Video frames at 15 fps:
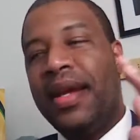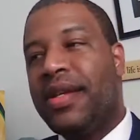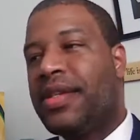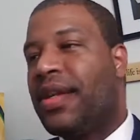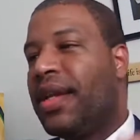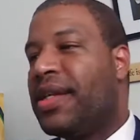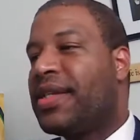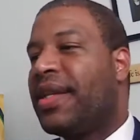
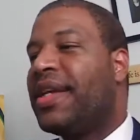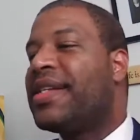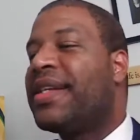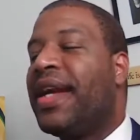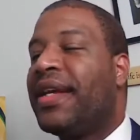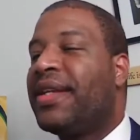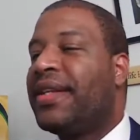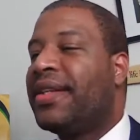So let's
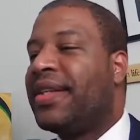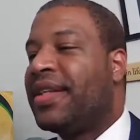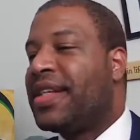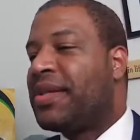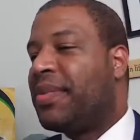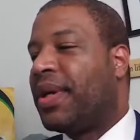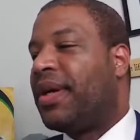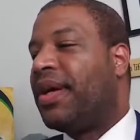get into this,
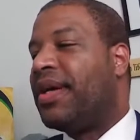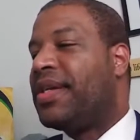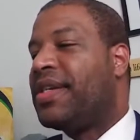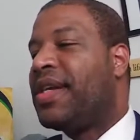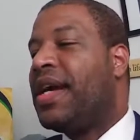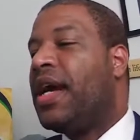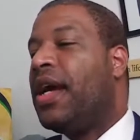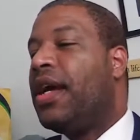because